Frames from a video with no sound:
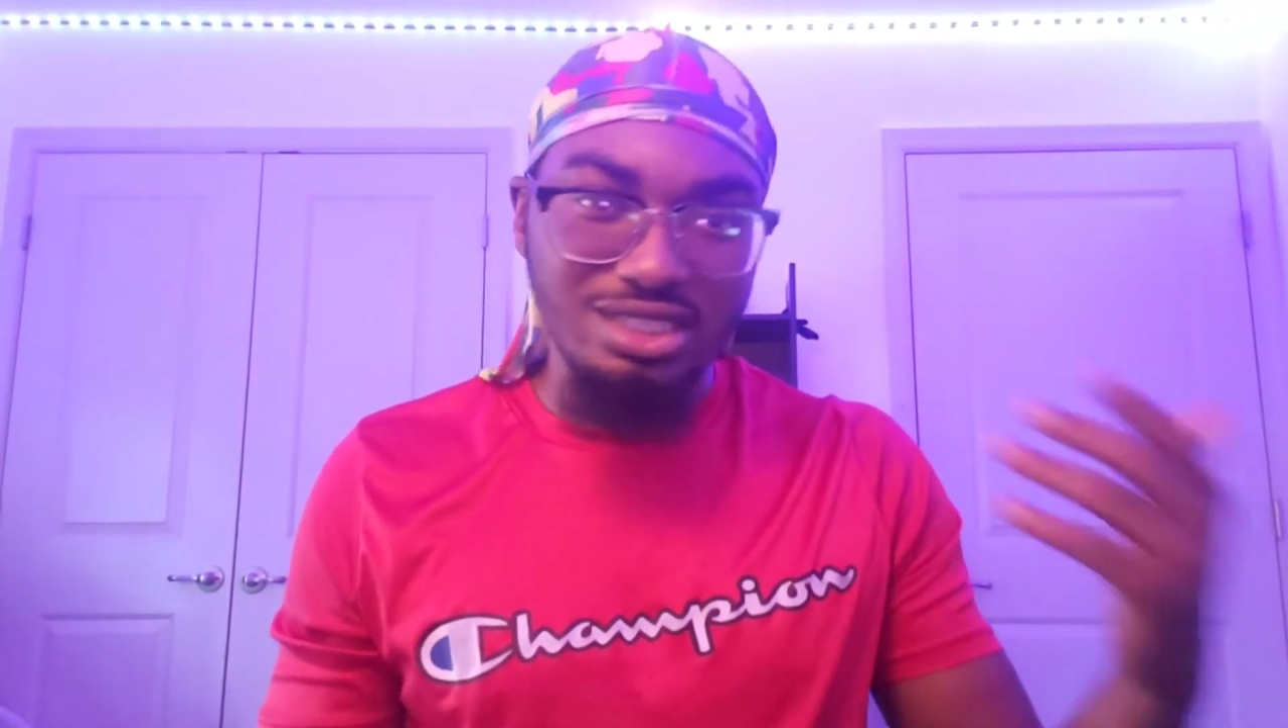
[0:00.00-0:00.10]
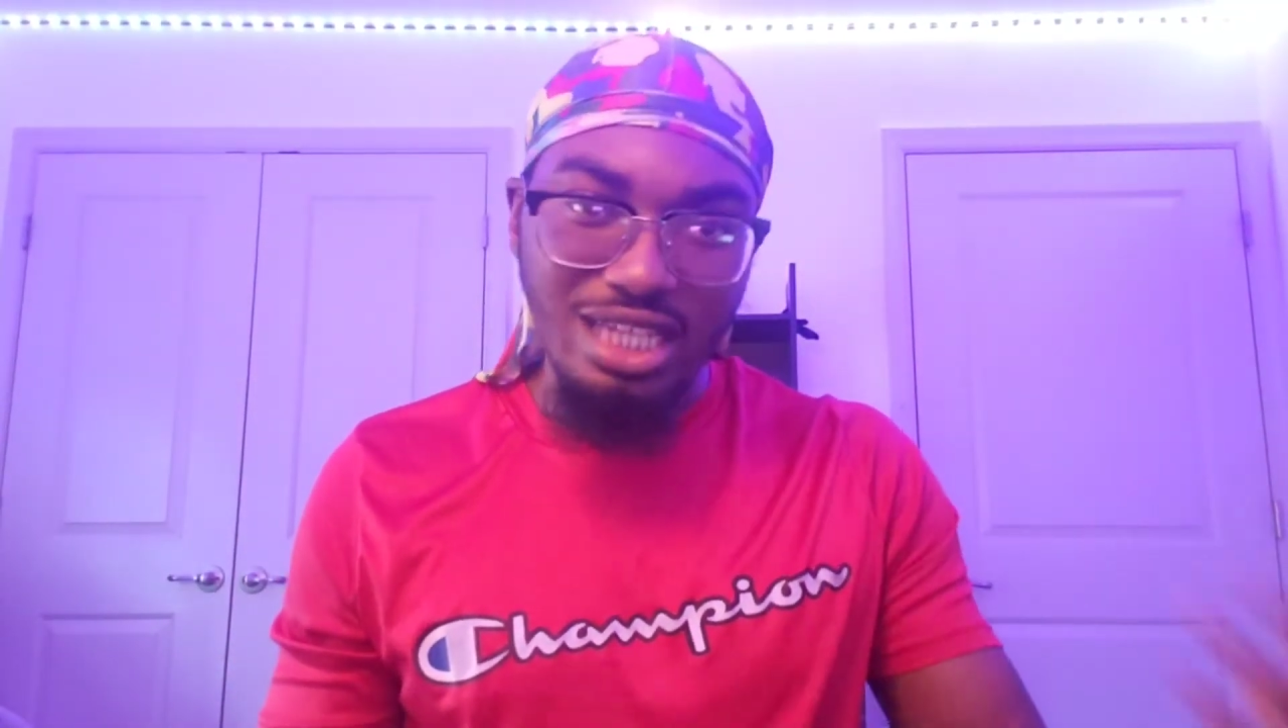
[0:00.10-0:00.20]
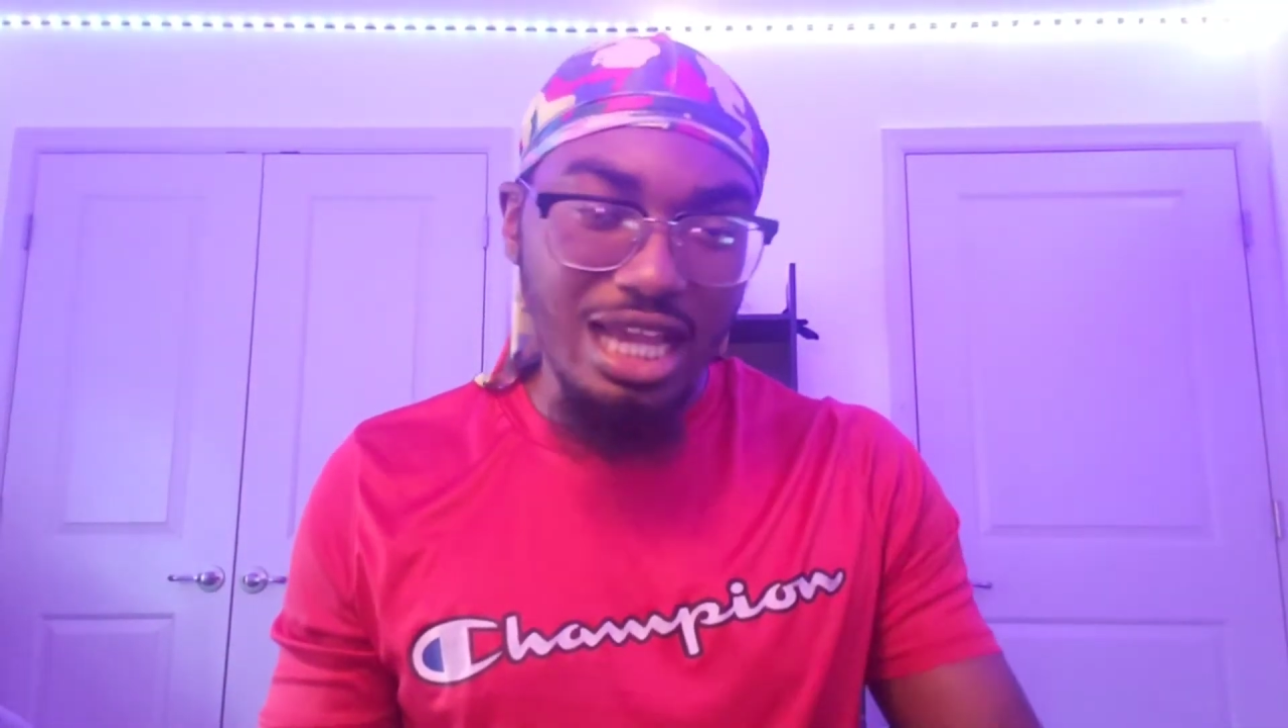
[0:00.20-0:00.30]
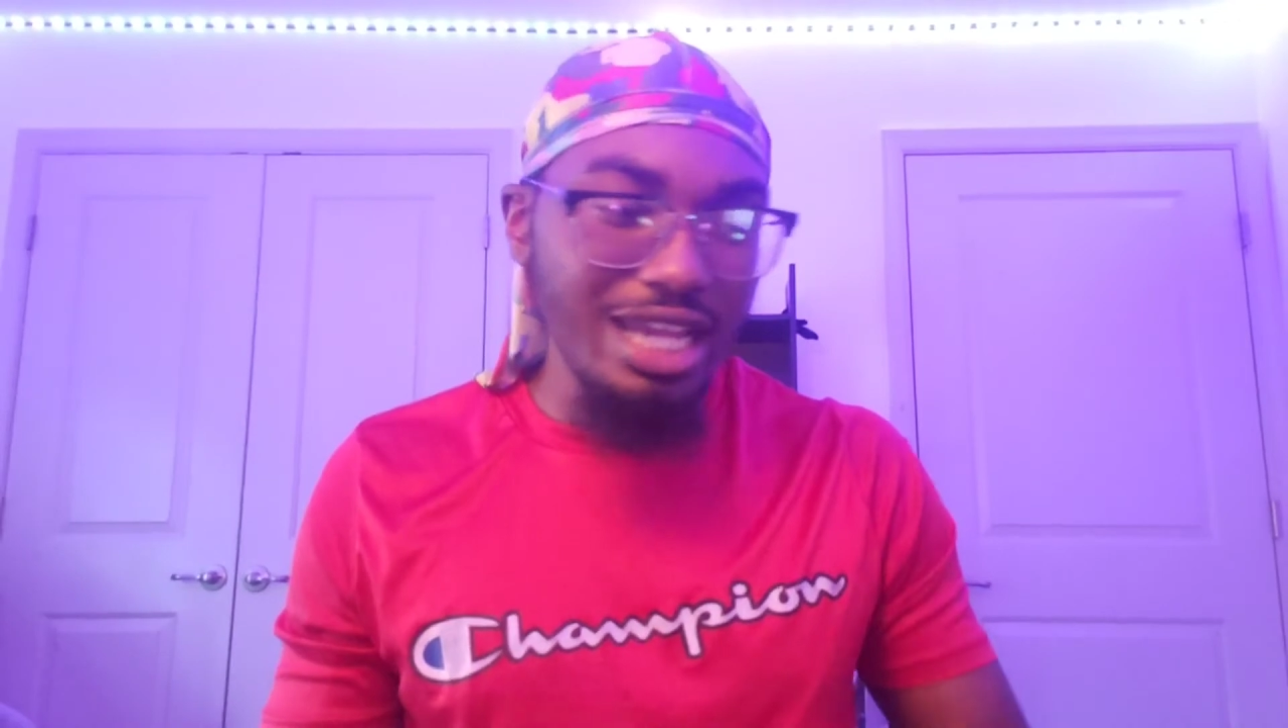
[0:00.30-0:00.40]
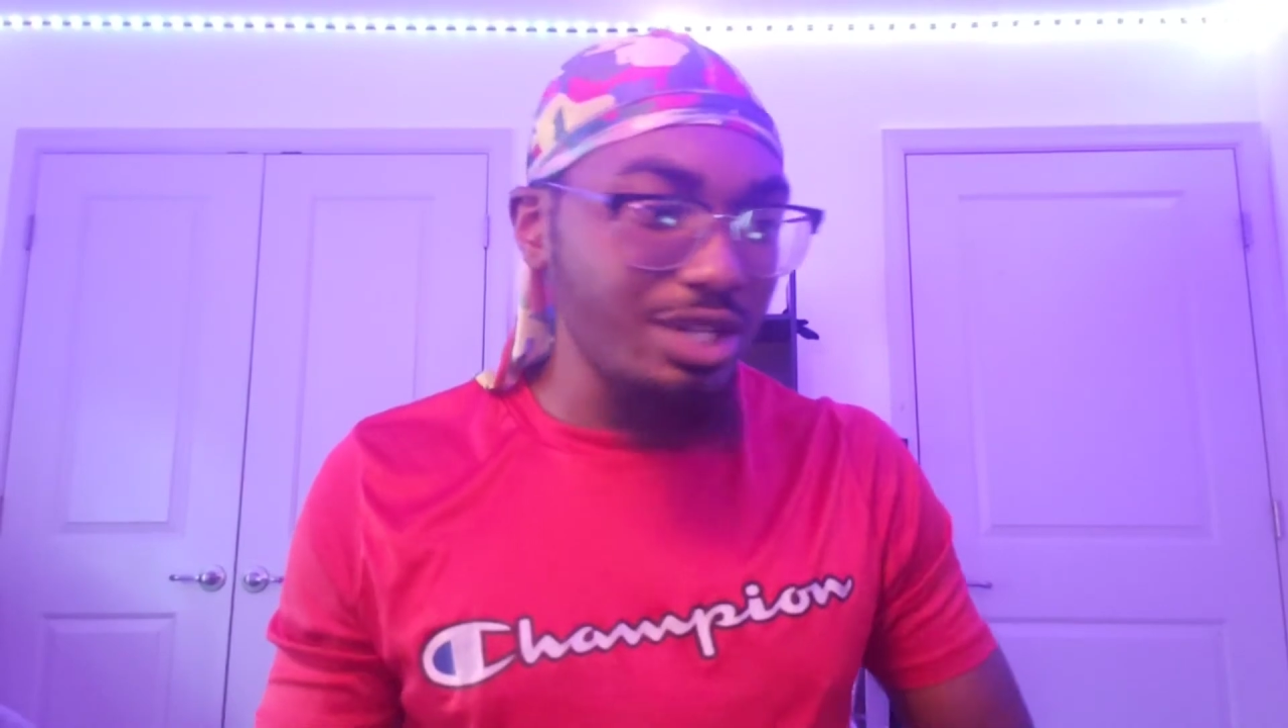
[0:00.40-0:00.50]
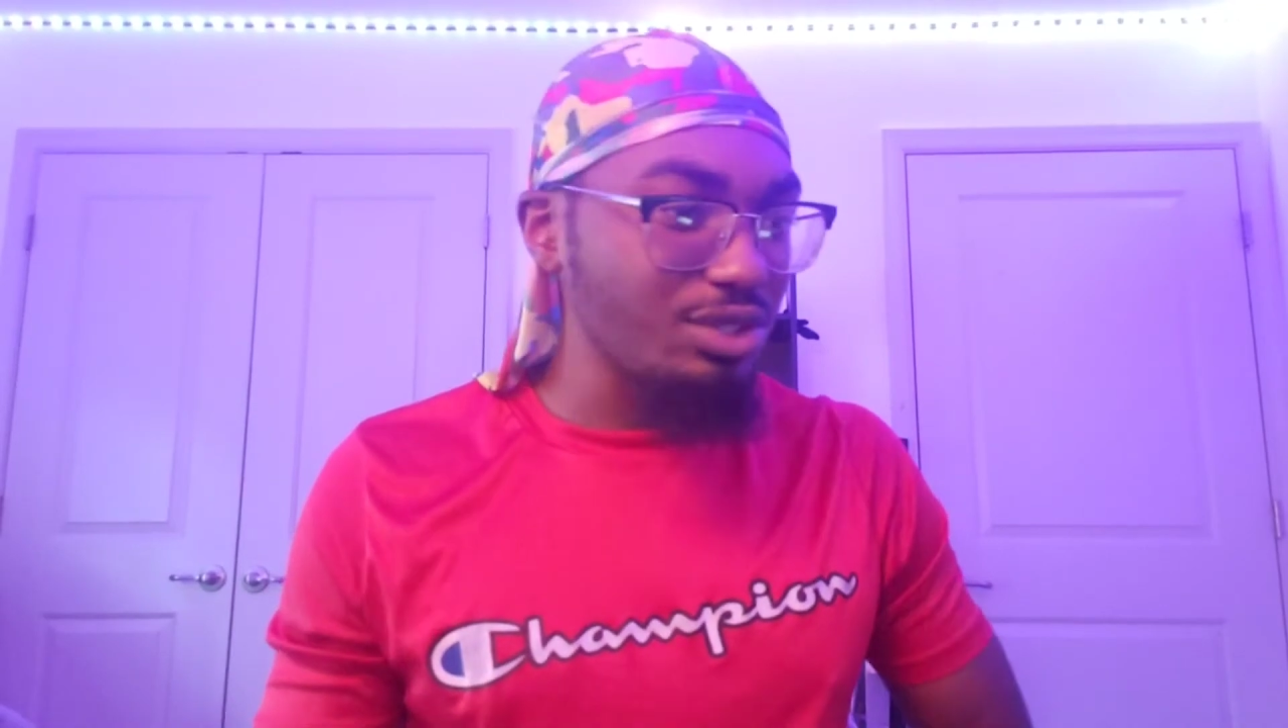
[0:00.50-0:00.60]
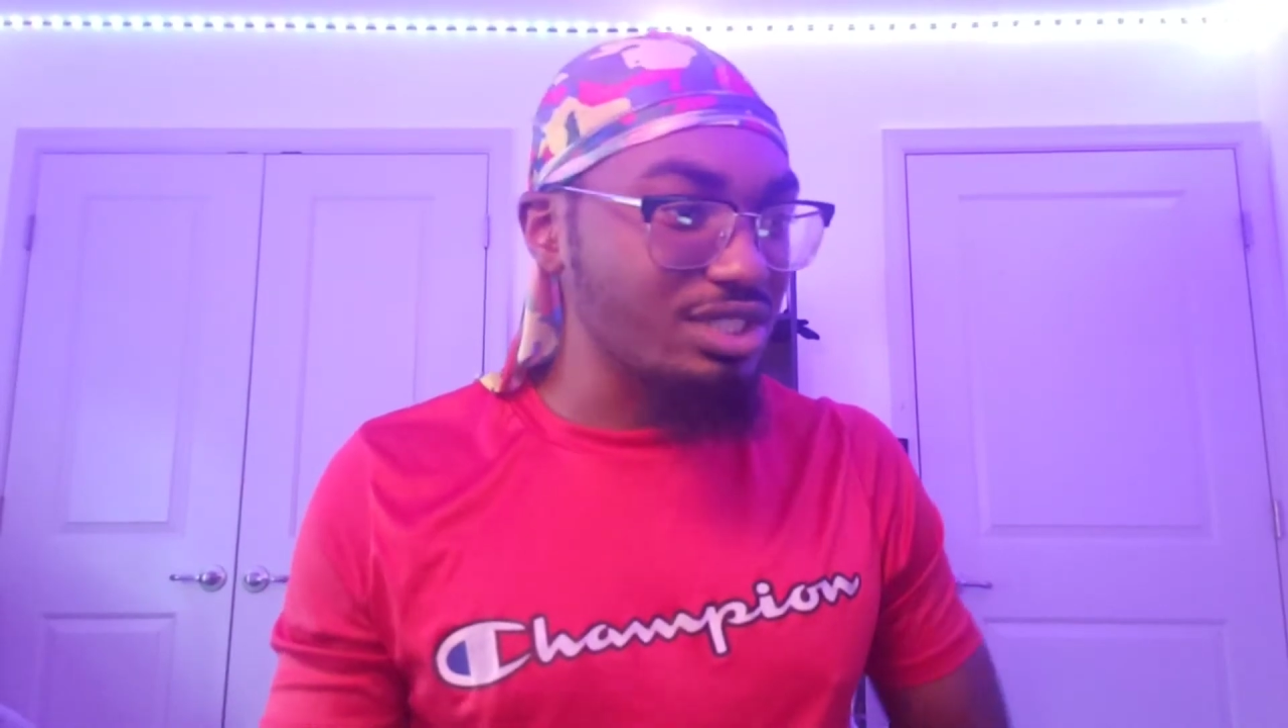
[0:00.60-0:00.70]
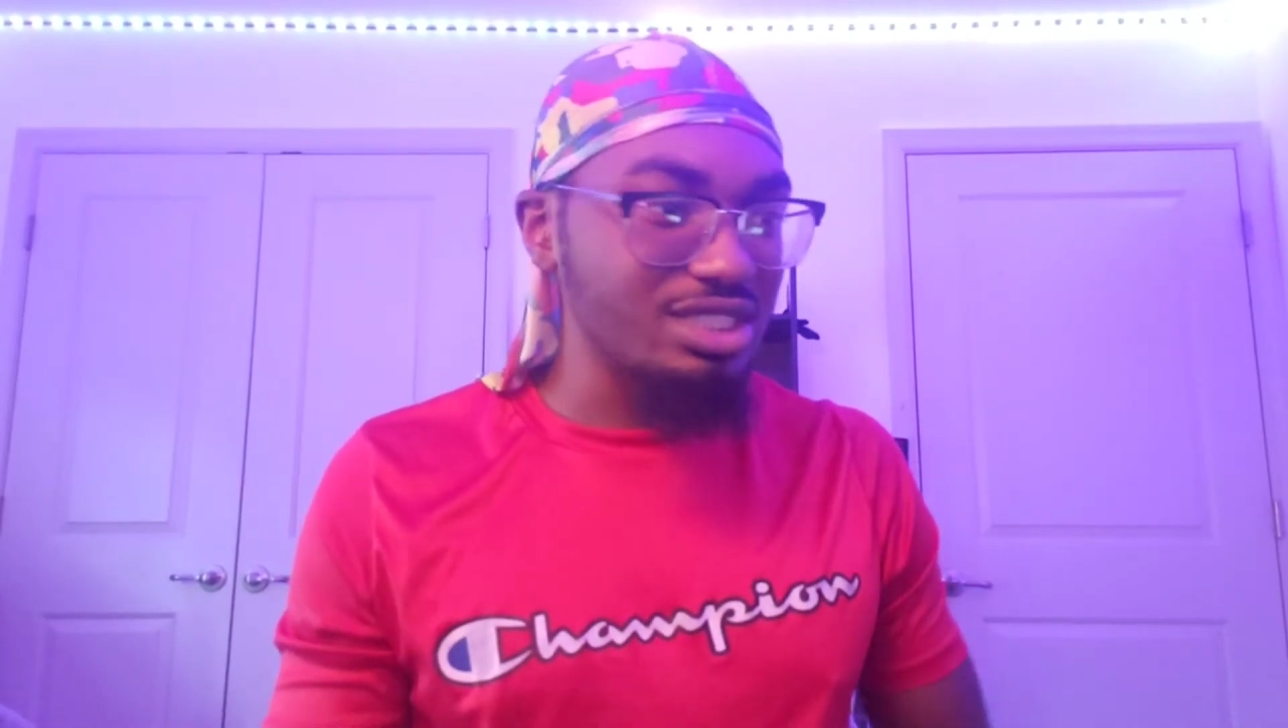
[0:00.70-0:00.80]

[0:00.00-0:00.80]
desire,